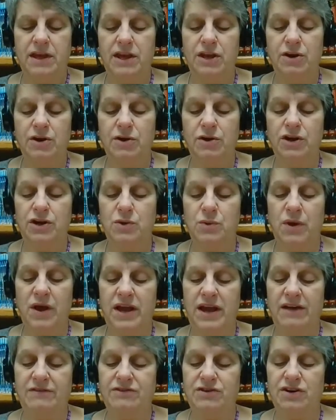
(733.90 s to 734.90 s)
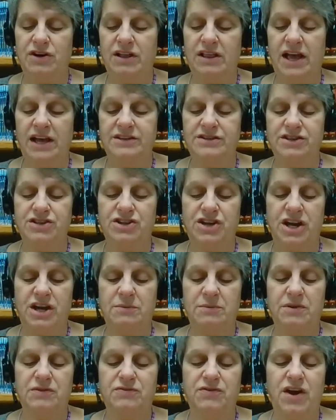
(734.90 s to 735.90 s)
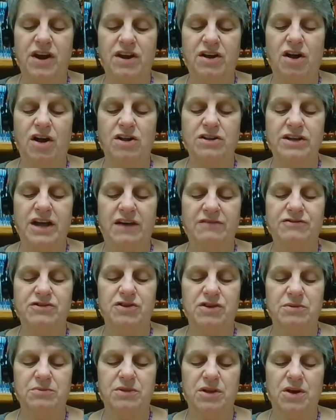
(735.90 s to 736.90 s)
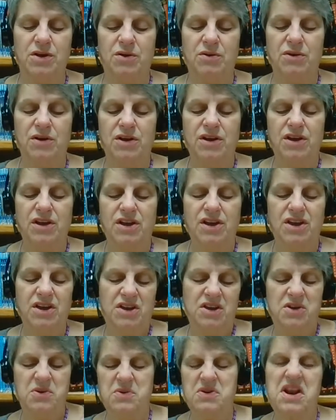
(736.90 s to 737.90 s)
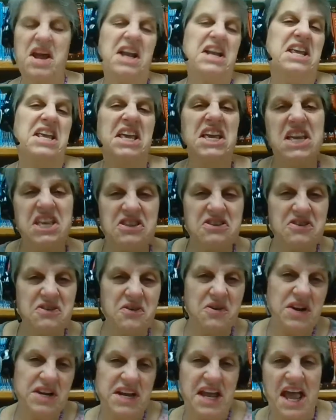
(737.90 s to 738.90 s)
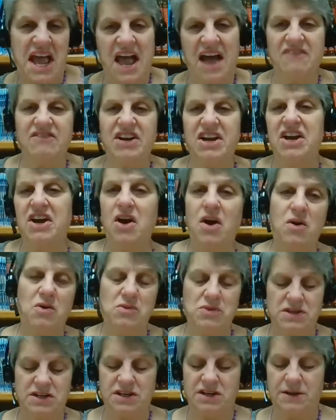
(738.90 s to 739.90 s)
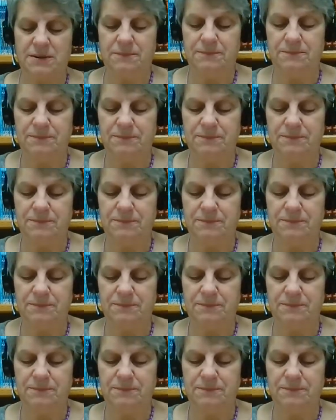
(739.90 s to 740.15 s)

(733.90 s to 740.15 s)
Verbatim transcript: He hurried away after Eliza Jane, but Frank called after him low. You are not either going to have a coat.